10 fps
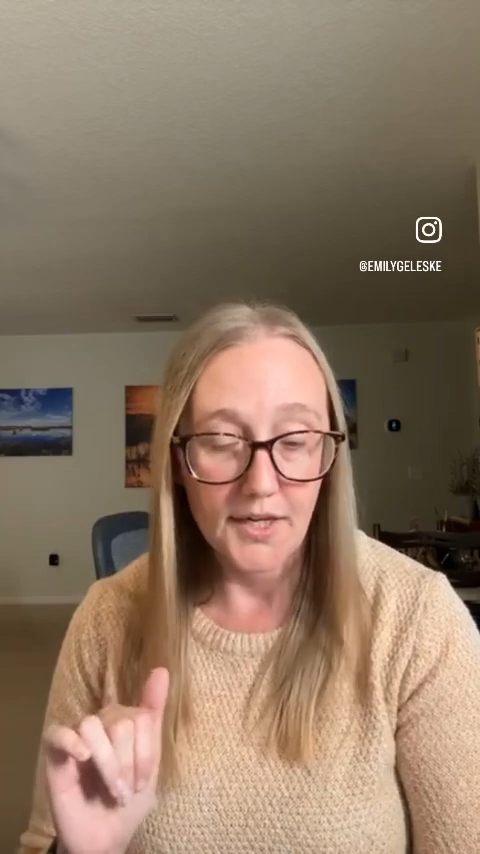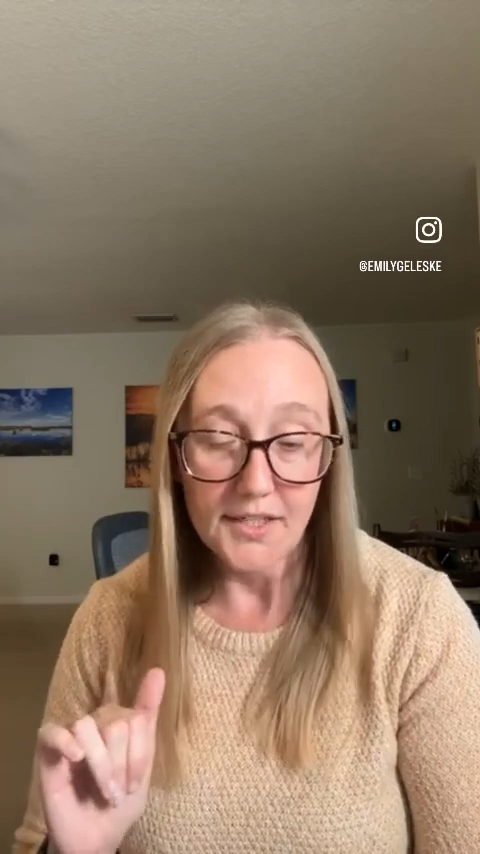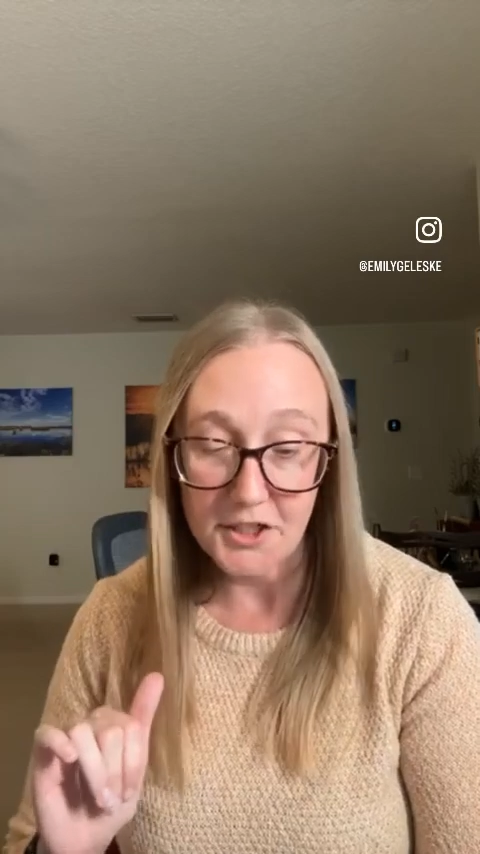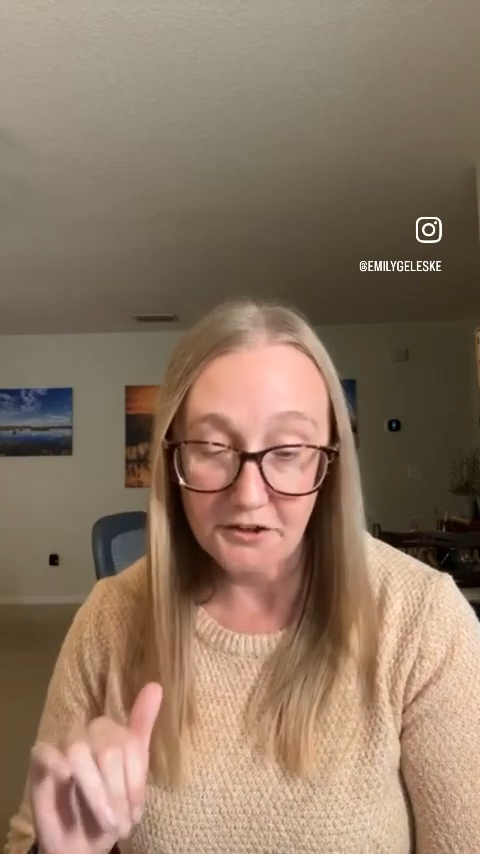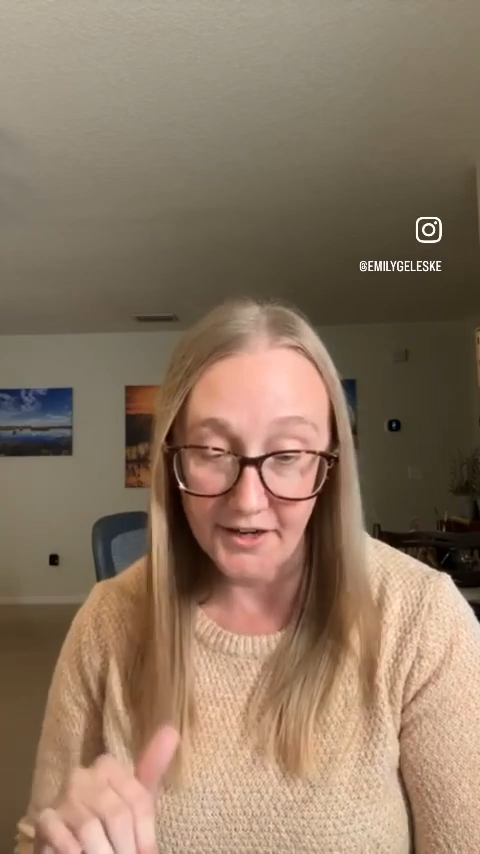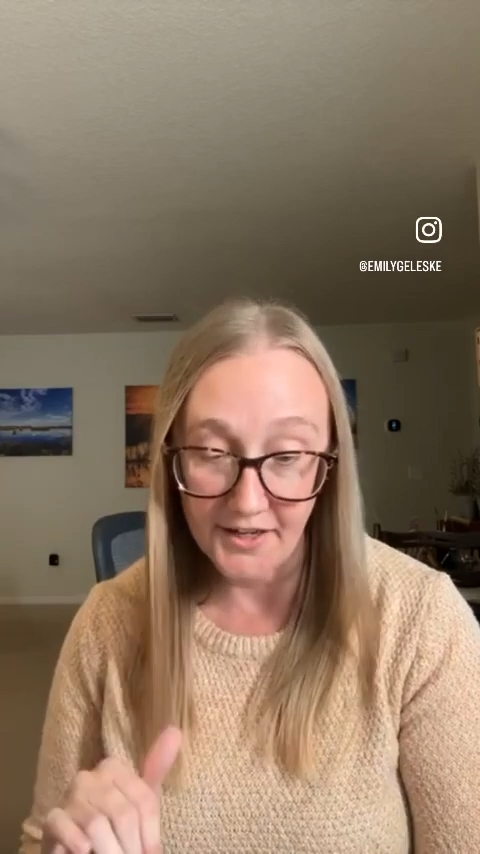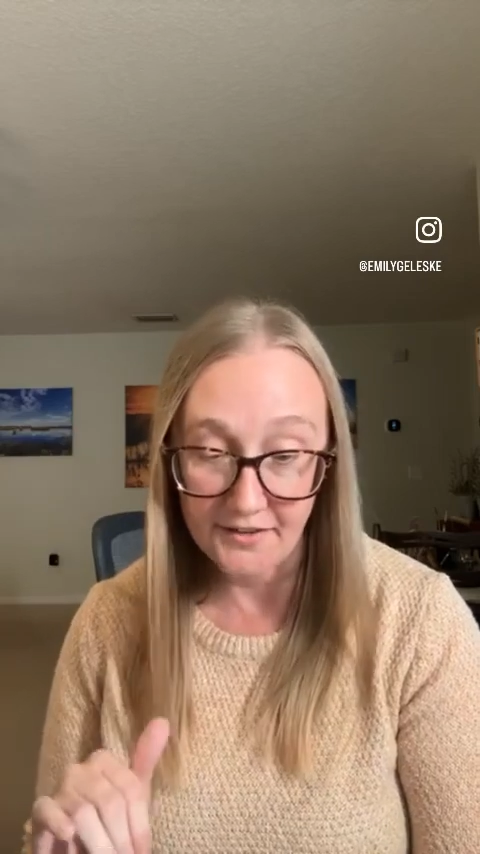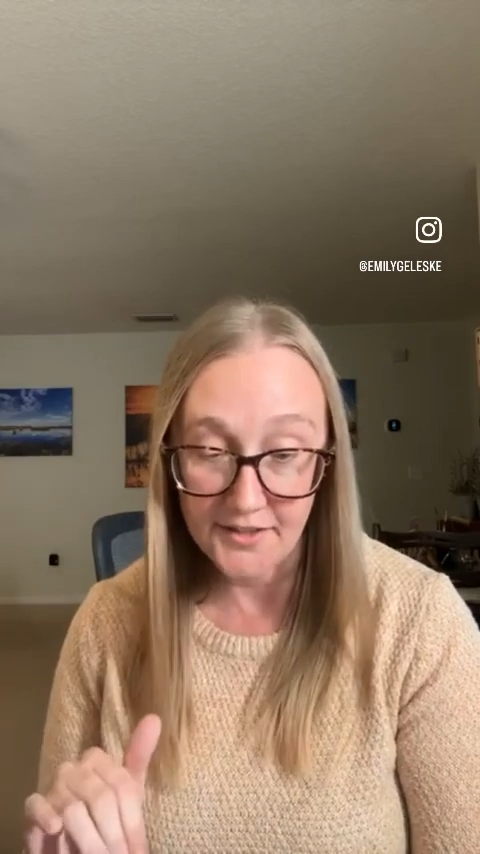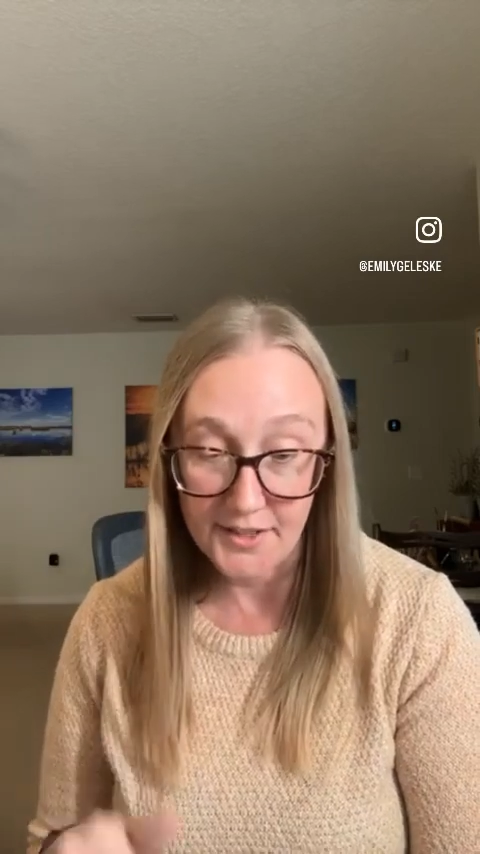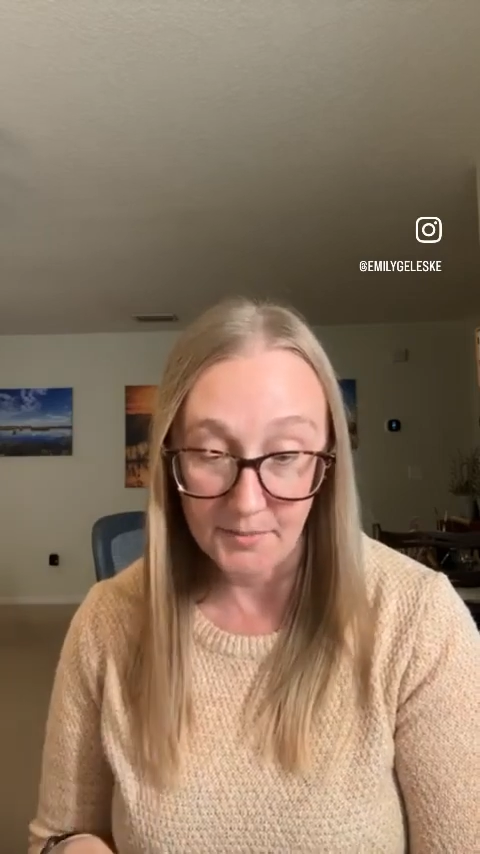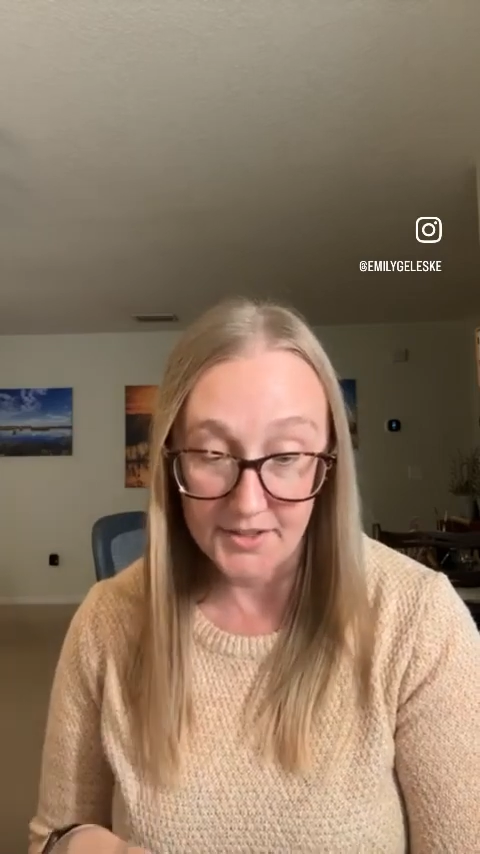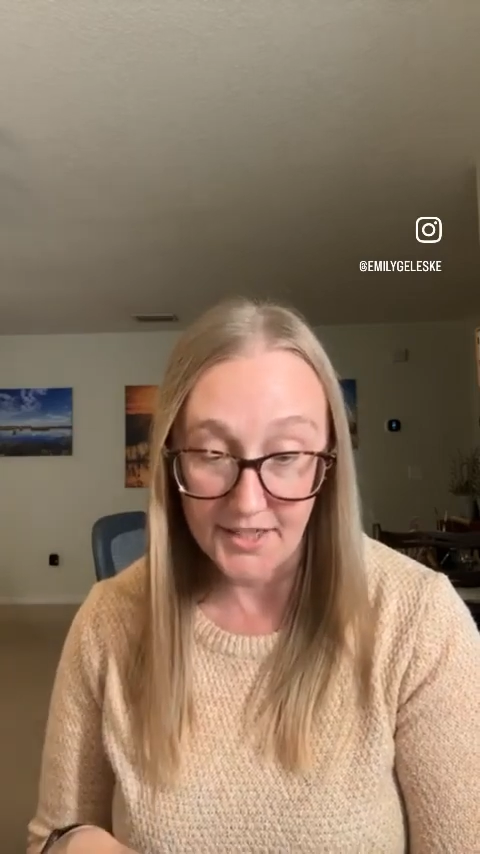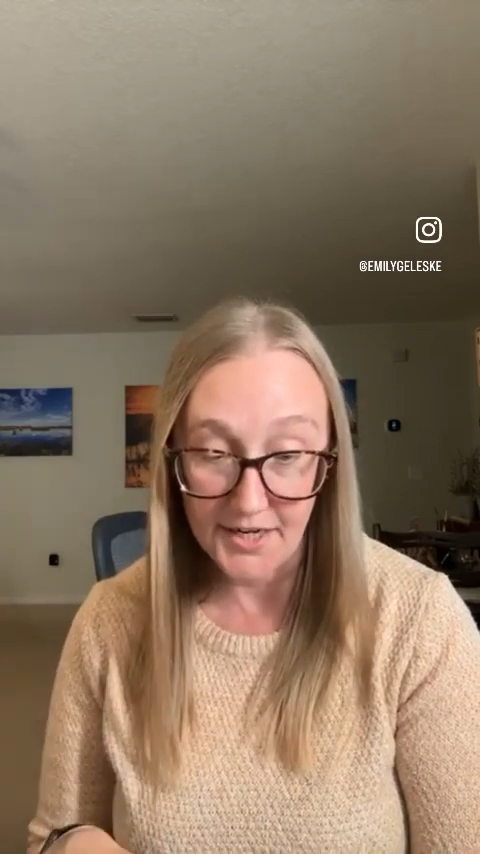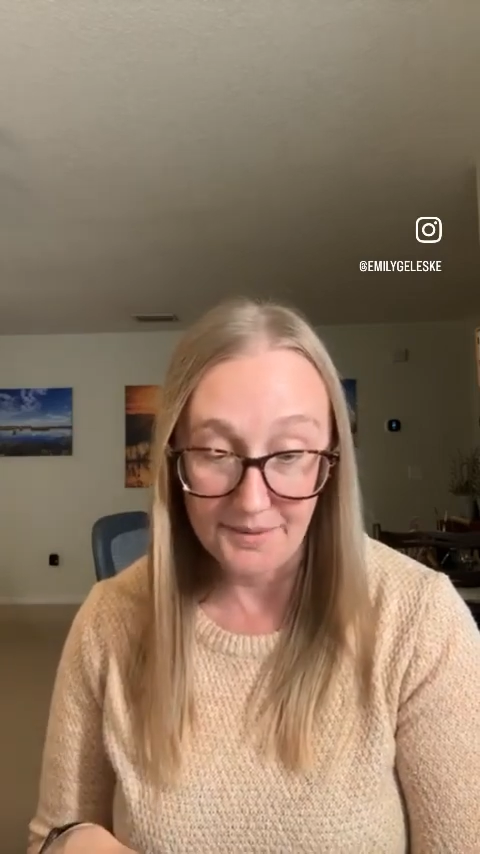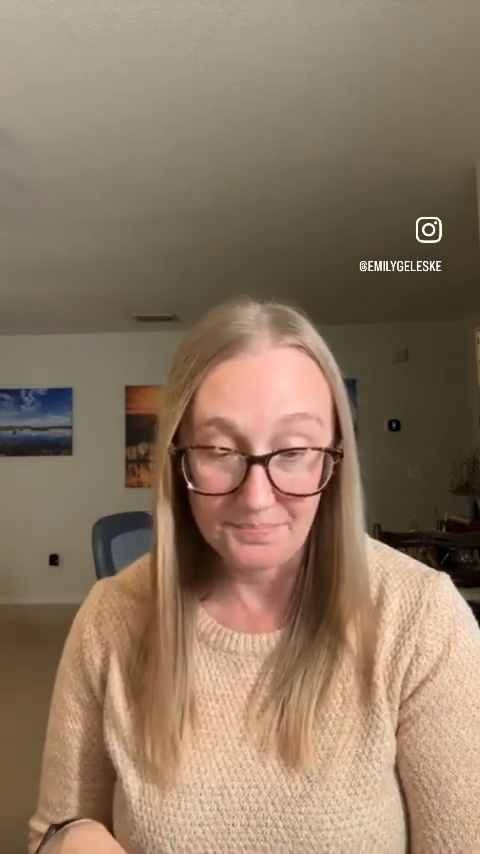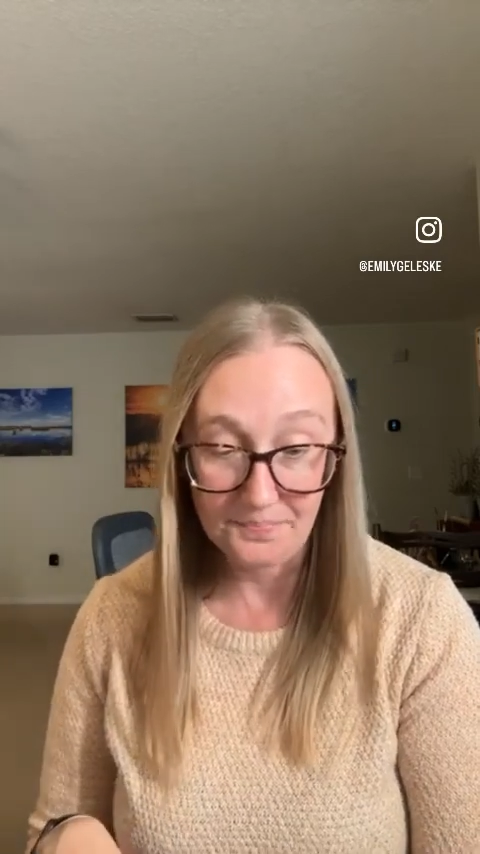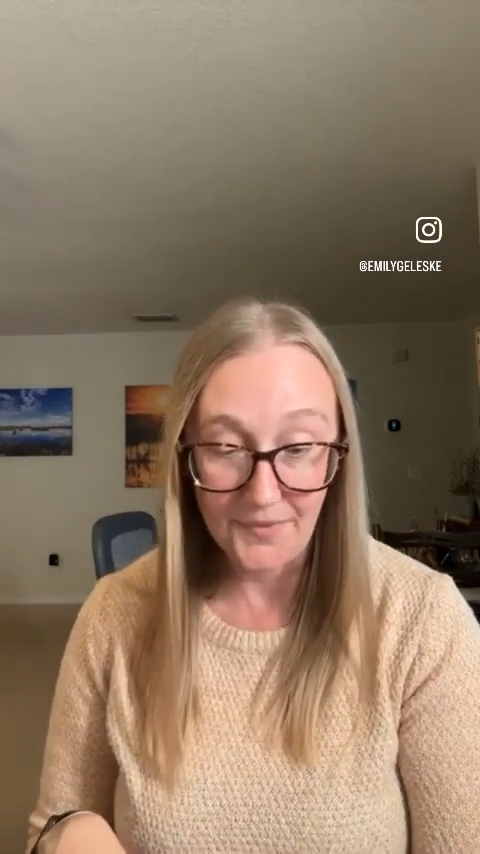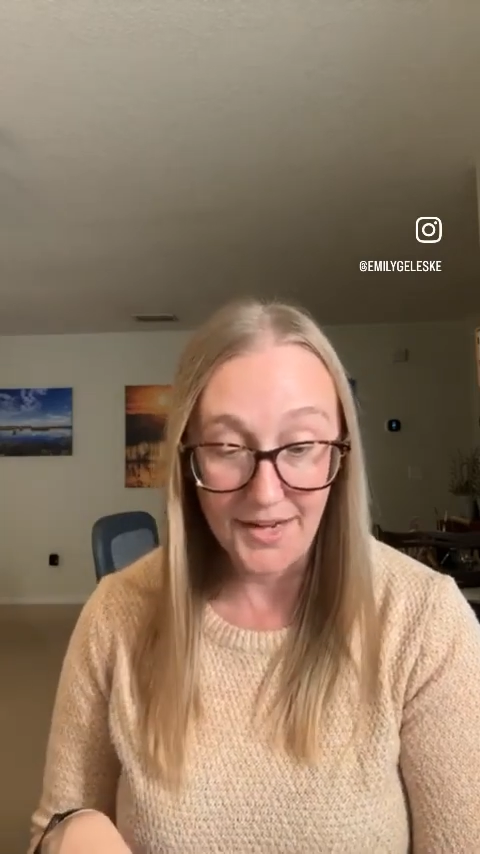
during the summertime.